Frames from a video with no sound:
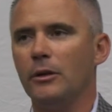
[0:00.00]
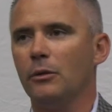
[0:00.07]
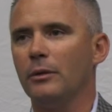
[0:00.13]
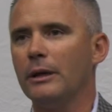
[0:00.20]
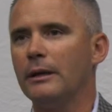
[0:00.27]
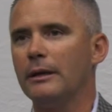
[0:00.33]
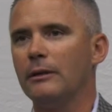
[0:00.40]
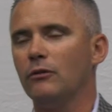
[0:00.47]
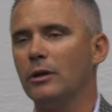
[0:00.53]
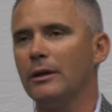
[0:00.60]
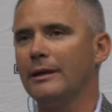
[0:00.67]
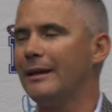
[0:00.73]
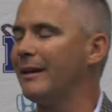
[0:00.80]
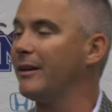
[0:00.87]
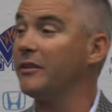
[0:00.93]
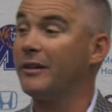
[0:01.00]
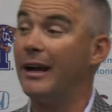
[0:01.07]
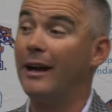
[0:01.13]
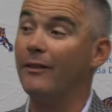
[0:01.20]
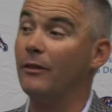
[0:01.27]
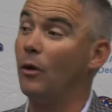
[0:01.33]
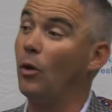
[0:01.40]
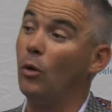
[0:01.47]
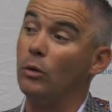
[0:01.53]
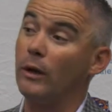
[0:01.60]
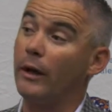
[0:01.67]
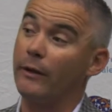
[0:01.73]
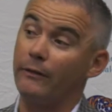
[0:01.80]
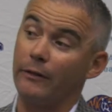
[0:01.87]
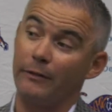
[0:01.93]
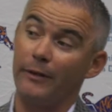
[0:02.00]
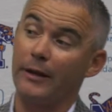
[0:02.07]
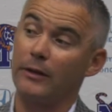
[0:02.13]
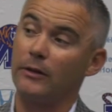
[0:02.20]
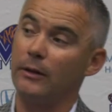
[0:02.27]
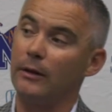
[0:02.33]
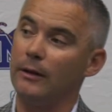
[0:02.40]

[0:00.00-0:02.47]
You know, really, that doesn't have a whole lot of effect,